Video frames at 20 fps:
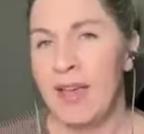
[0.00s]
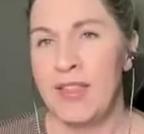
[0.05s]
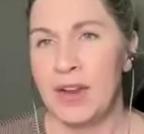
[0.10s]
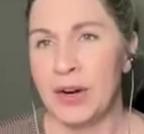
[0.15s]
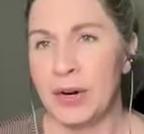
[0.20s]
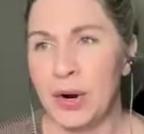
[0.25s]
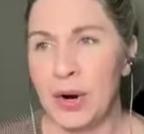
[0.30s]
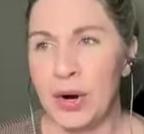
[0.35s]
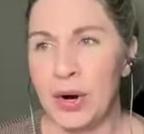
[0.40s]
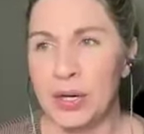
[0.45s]

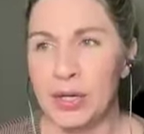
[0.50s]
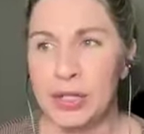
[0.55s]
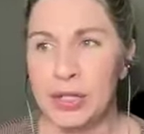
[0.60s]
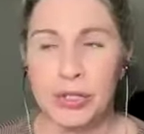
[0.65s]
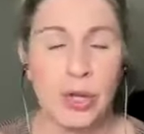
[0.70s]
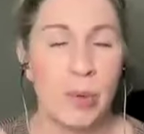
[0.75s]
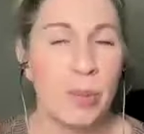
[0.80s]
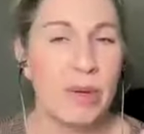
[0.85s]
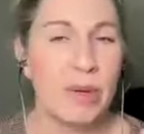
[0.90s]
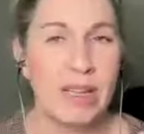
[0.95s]
There are
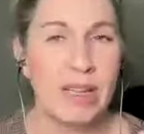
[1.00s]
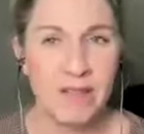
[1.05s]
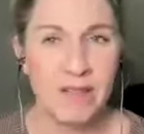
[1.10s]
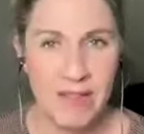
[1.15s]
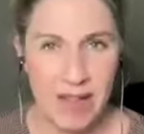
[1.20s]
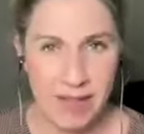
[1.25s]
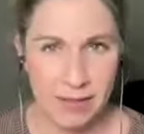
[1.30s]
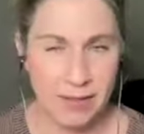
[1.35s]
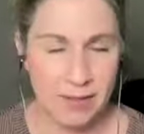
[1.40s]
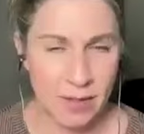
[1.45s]
so many
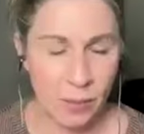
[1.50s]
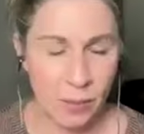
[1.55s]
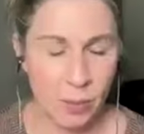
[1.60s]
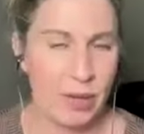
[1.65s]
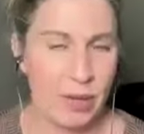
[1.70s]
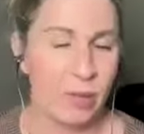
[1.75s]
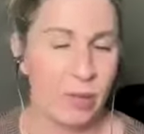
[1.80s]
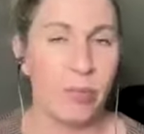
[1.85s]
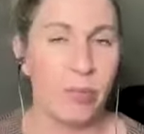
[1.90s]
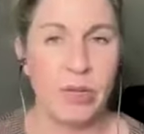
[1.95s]
events that
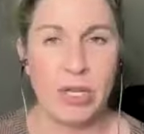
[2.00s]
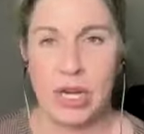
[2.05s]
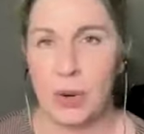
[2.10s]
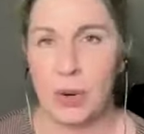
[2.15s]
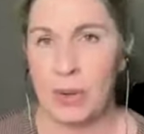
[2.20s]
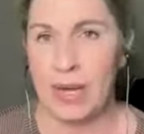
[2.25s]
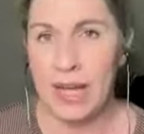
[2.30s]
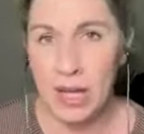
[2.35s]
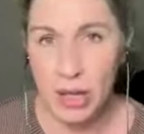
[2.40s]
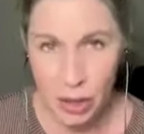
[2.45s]
we,
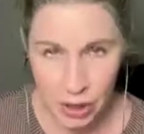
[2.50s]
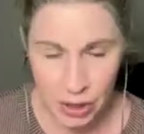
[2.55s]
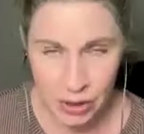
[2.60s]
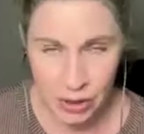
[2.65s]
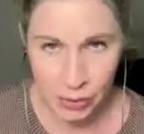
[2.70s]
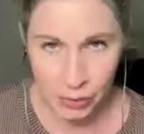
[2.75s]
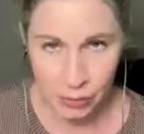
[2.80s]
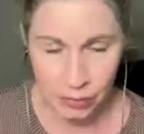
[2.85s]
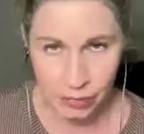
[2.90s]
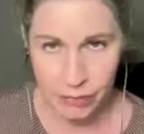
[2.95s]

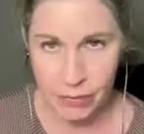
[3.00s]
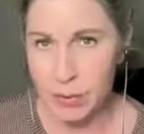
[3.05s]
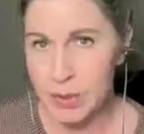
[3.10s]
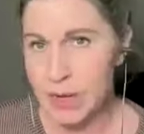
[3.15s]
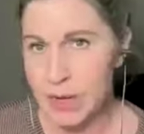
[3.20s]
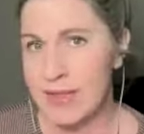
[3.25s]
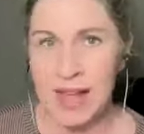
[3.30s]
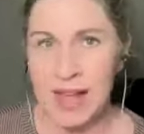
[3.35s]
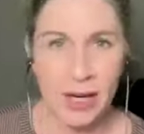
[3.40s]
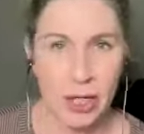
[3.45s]
include
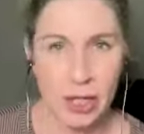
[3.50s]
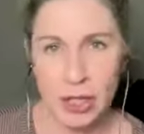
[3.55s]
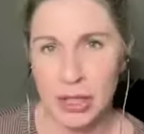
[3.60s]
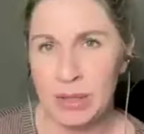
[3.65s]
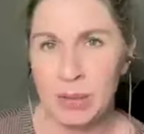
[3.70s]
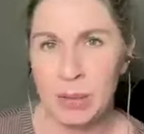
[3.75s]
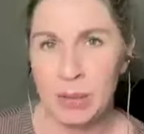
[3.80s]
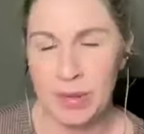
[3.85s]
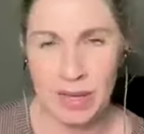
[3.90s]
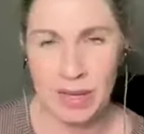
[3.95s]
food, and that
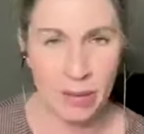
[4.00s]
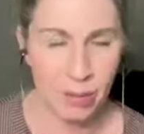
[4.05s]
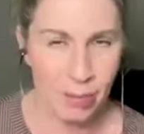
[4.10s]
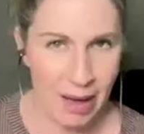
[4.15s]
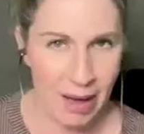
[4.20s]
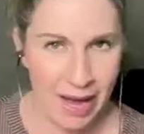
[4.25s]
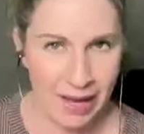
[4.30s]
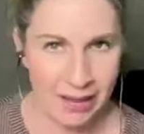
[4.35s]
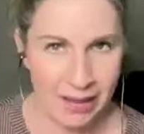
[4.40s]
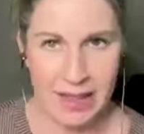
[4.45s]
shouldn't be a
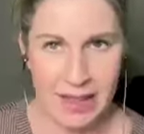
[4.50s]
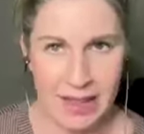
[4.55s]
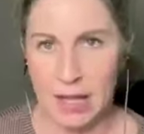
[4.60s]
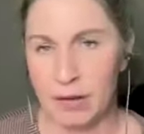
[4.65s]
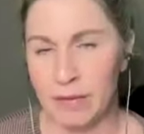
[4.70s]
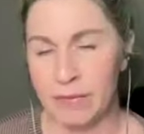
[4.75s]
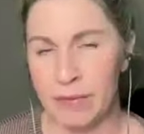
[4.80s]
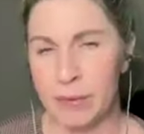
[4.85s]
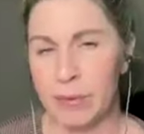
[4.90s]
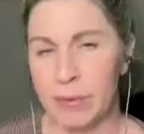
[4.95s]
bad
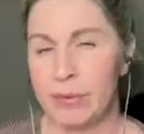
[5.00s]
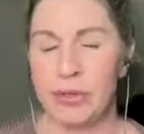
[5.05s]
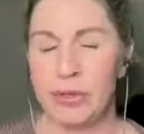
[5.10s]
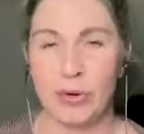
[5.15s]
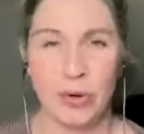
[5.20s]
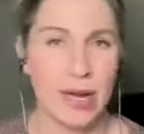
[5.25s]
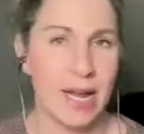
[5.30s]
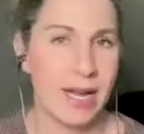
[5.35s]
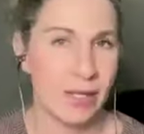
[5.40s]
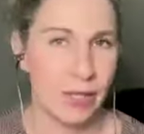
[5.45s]
thing. Food
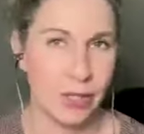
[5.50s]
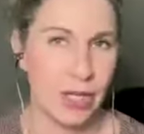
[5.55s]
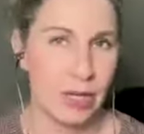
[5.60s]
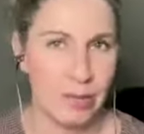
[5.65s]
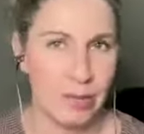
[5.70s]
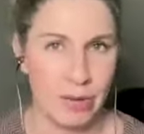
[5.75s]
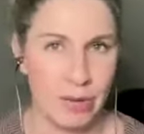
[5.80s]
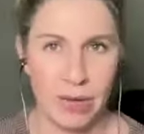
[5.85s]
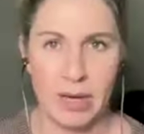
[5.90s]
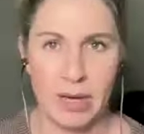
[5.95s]
creates
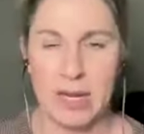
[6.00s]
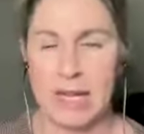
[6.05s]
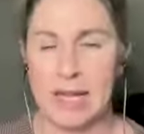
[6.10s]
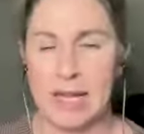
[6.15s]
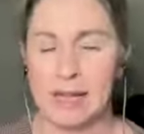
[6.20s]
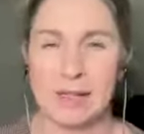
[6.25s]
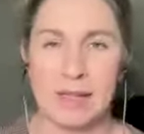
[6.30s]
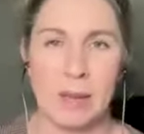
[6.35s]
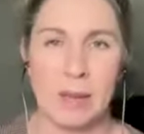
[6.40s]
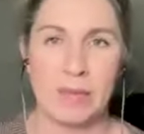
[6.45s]
community.
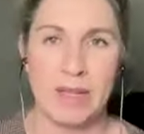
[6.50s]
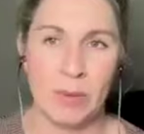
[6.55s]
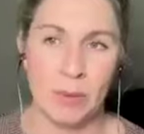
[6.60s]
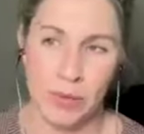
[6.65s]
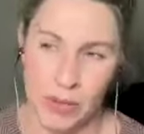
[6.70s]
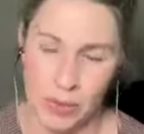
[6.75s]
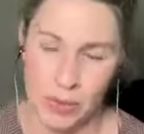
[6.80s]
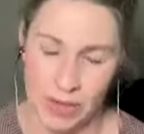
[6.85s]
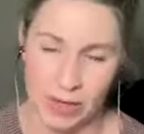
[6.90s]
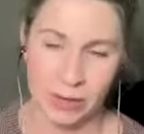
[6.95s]
It's something
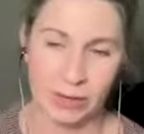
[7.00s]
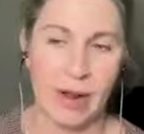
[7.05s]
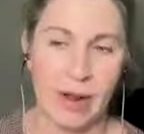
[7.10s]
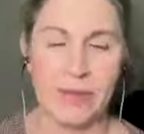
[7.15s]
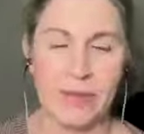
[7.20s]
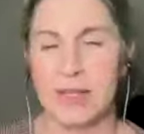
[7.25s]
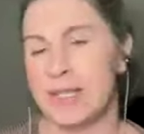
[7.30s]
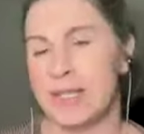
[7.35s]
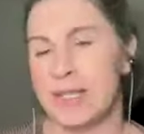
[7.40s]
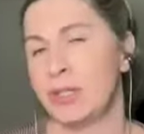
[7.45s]
where you get
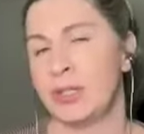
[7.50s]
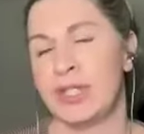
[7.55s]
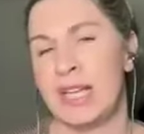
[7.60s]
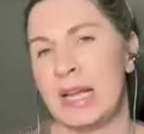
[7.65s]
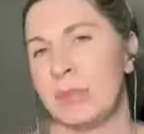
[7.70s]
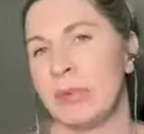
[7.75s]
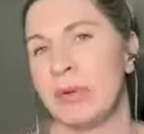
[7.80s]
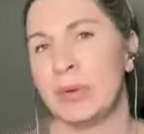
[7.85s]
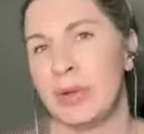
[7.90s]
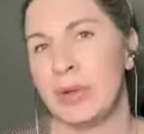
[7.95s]
around the dinner
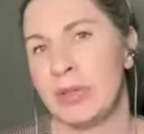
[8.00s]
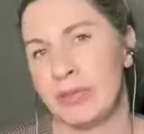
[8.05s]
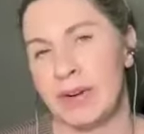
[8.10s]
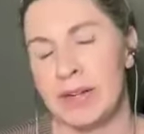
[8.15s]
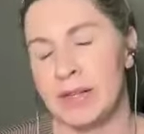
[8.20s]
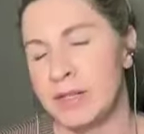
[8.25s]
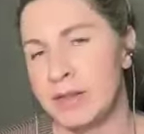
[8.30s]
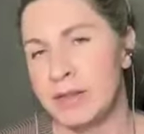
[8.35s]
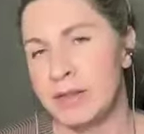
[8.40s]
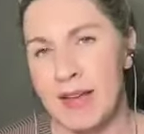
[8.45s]
table with
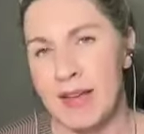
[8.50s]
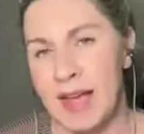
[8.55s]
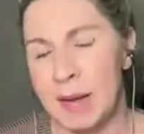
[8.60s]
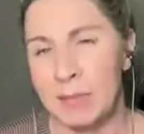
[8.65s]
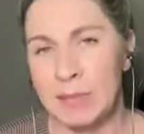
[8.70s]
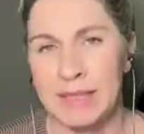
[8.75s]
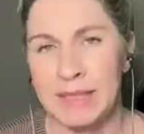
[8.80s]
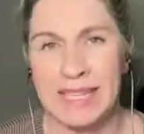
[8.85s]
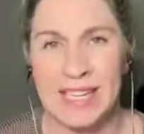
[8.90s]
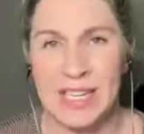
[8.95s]
friends and
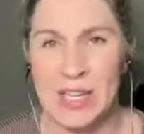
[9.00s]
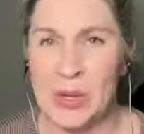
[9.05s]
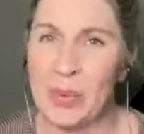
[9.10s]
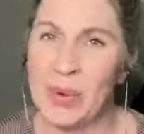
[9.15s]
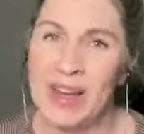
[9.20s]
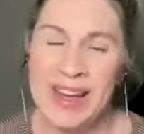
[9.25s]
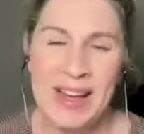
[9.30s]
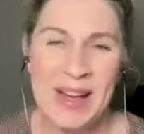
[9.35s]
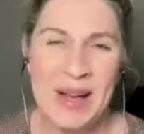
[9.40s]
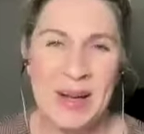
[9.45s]
family and you
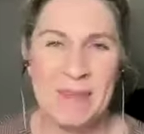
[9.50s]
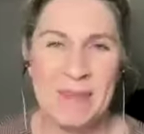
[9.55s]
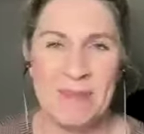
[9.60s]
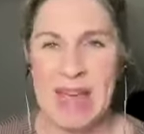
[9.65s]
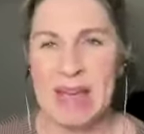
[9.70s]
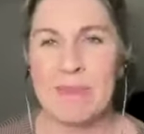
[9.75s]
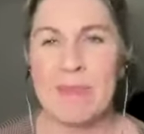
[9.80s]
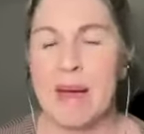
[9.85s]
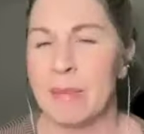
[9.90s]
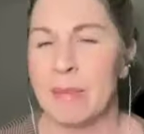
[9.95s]

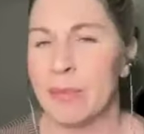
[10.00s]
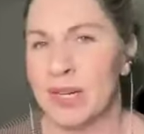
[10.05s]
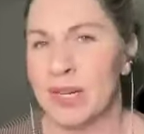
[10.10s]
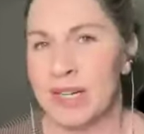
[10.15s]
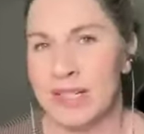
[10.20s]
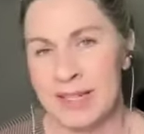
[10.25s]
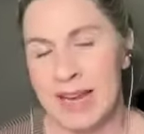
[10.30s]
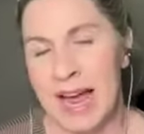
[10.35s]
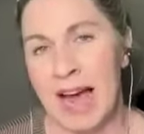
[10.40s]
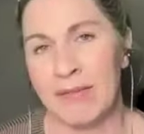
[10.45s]
make
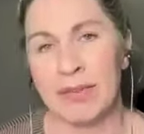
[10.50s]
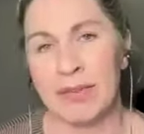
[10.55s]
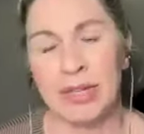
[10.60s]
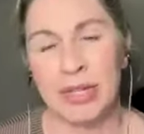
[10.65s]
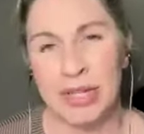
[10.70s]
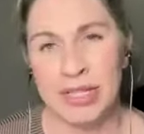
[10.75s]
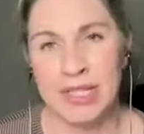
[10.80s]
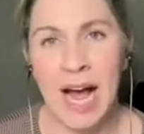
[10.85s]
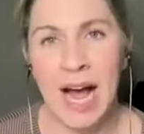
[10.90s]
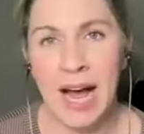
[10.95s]
memories and have a
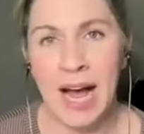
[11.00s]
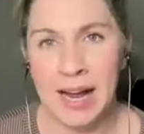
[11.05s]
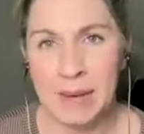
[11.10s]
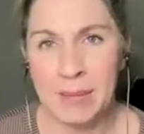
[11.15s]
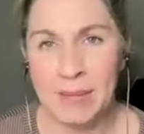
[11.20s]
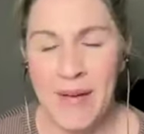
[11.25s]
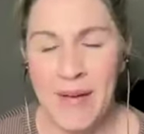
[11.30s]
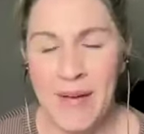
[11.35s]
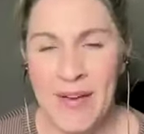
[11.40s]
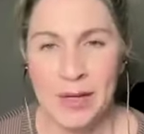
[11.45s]
good
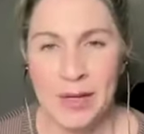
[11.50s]
time.